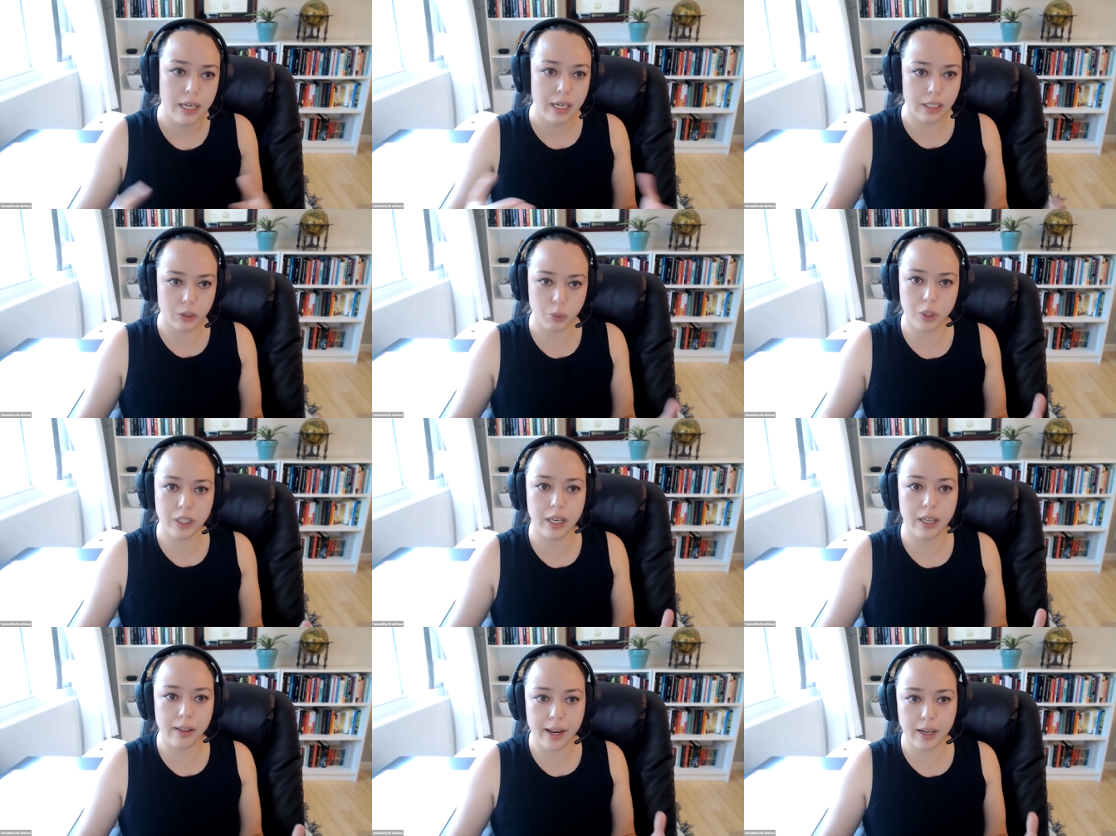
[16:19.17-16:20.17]
it's
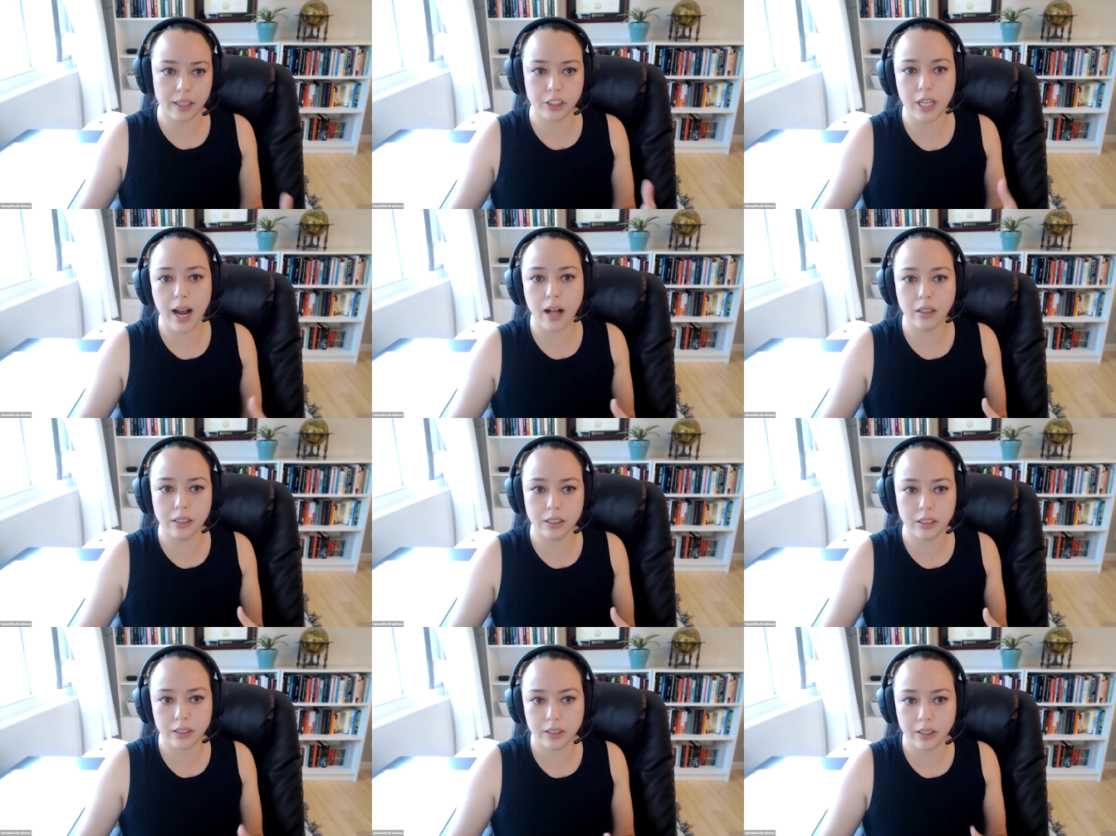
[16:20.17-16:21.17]
really like a
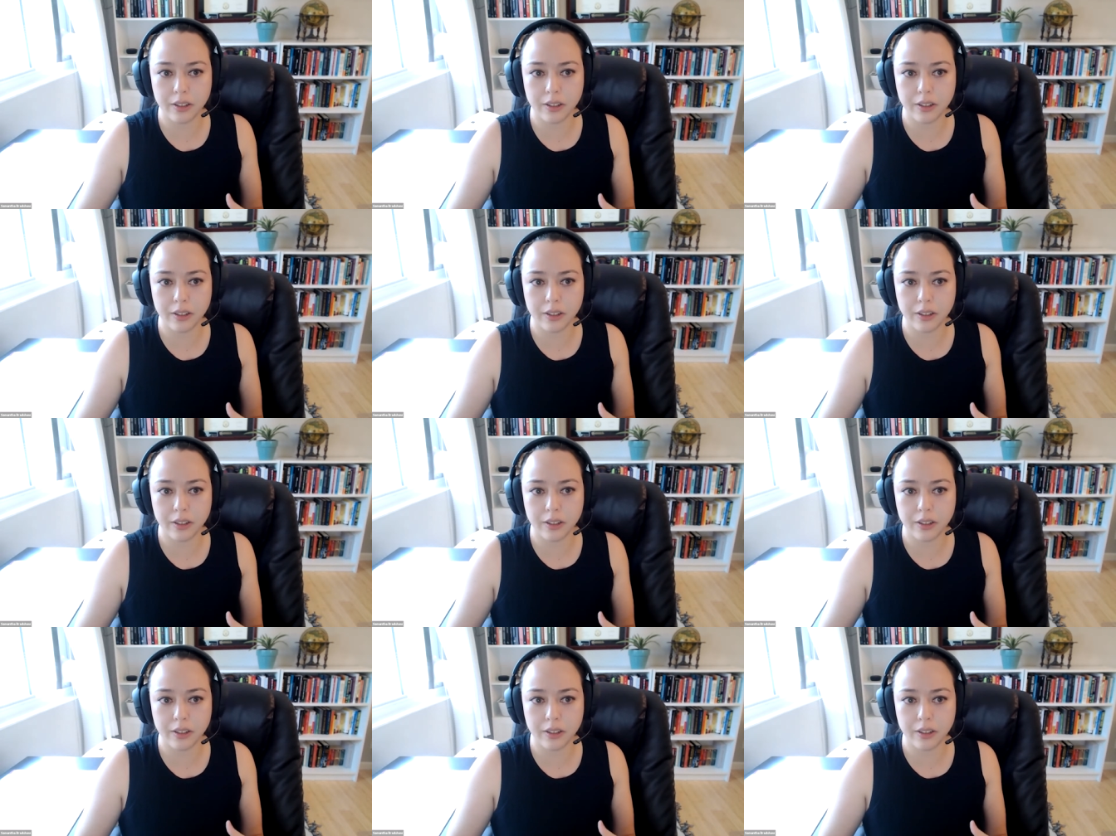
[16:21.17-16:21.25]
challenge